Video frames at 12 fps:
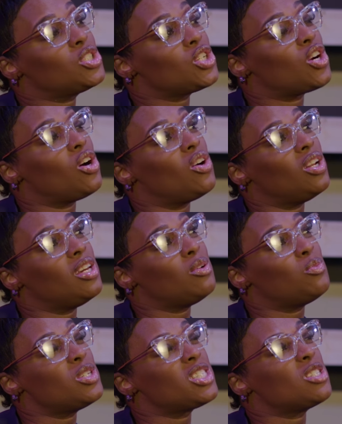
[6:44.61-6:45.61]
you call
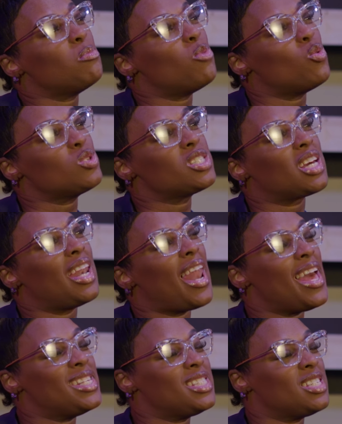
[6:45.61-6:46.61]
it? What's the most
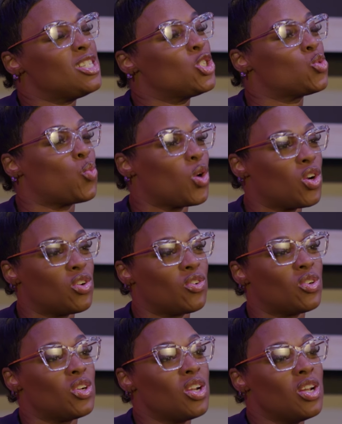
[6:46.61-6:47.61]
classiest
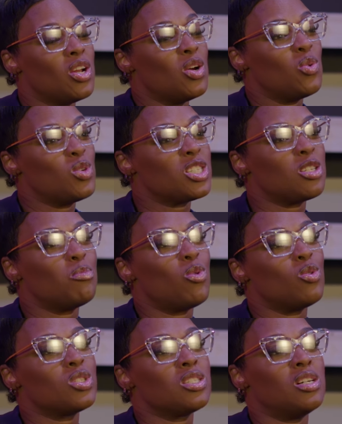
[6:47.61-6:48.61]
word? What's the
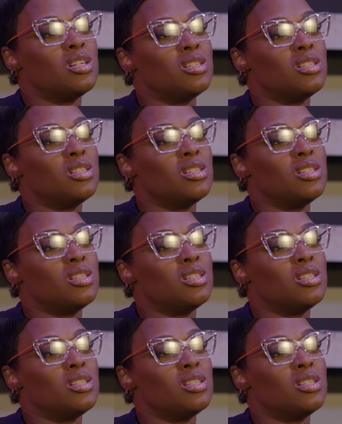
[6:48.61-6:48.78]
most,